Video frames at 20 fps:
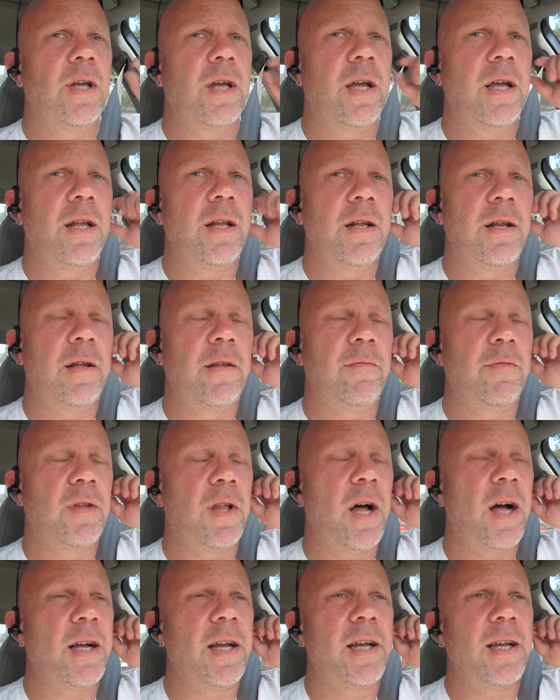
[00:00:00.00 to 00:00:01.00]
and
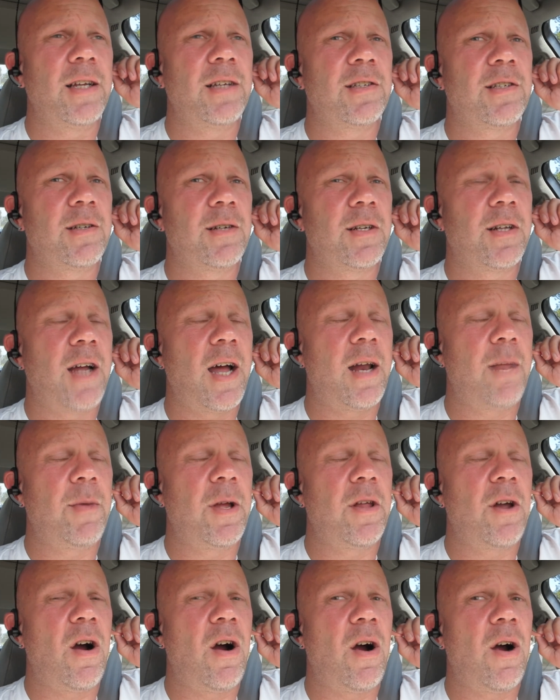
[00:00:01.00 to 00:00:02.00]
vlogging has got to
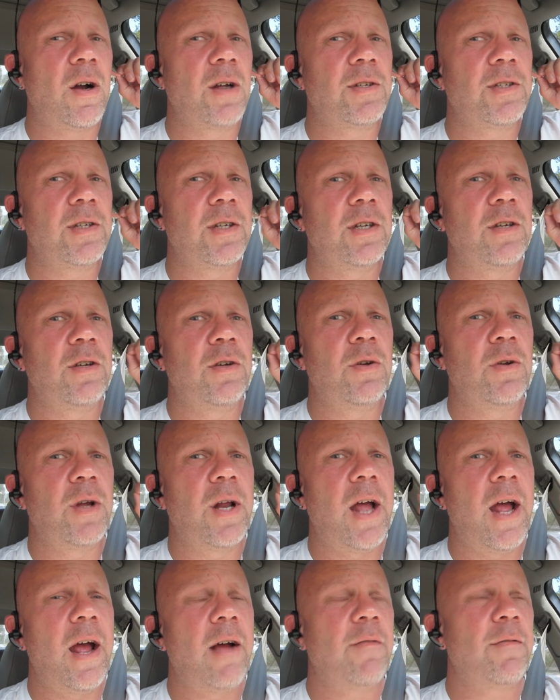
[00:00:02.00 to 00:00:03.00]
be the hardest thing you
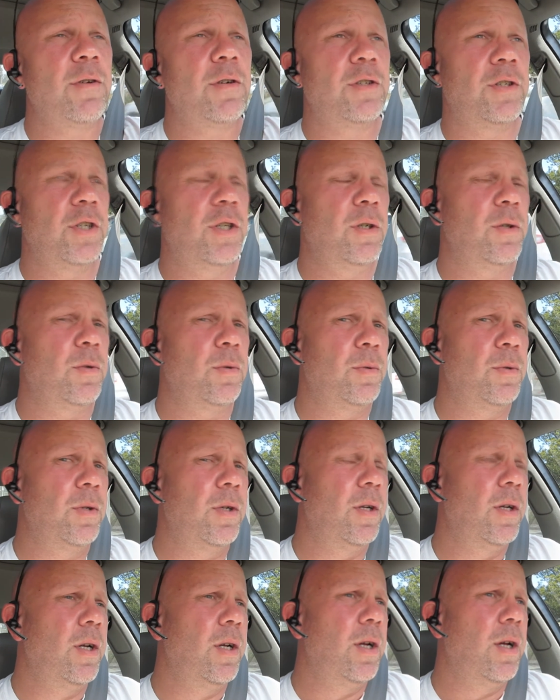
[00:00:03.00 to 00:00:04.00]
could ever do.
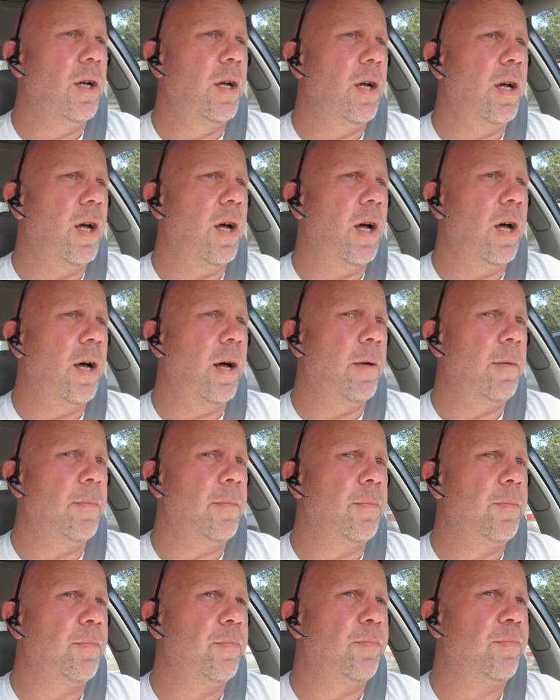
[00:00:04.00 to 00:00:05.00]

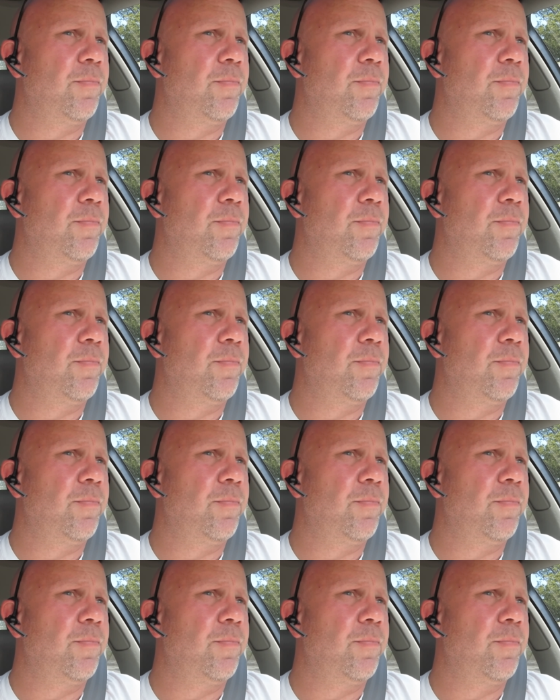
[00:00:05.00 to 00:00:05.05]
Um,